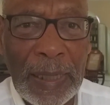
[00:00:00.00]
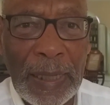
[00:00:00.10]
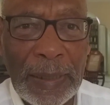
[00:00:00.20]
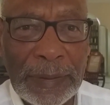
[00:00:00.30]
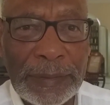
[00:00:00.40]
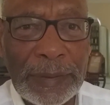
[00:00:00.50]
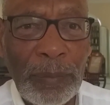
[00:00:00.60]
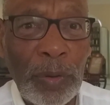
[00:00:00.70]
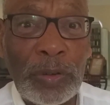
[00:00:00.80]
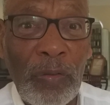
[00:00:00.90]
And
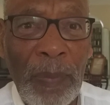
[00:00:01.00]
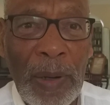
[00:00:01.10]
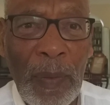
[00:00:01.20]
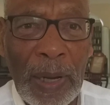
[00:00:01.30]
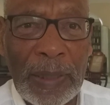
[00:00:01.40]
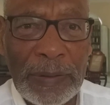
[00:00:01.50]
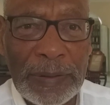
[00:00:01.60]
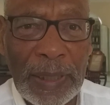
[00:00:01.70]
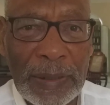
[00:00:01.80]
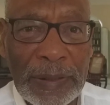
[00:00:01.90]
most of my work
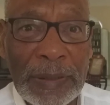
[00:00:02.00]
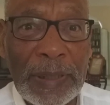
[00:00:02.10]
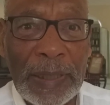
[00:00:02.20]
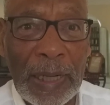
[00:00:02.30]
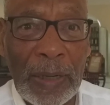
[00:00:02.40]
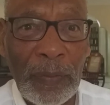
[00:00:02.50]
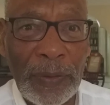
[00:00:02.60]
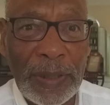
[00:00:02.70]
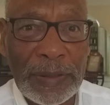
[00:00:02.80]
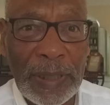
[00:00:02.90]
is centered
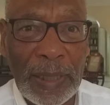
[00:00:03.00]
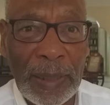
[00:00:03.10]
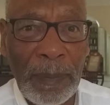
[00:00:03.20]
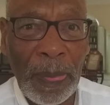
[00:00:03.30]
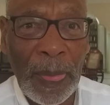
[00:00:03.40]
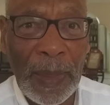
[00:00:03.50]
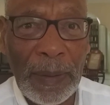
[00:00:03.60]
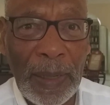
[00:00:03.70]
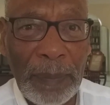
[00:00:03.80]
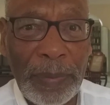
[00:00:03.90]
around these
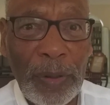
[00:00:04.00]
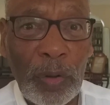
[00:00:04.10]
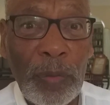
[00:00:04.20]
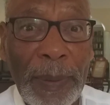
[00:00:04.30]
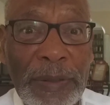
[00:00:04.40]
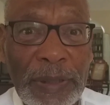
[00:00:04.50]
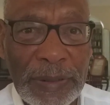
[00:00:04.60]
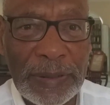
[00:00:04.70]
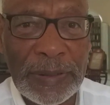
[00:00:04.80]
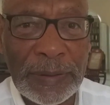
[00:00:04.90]

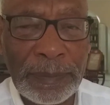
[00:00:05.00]
preoccupations.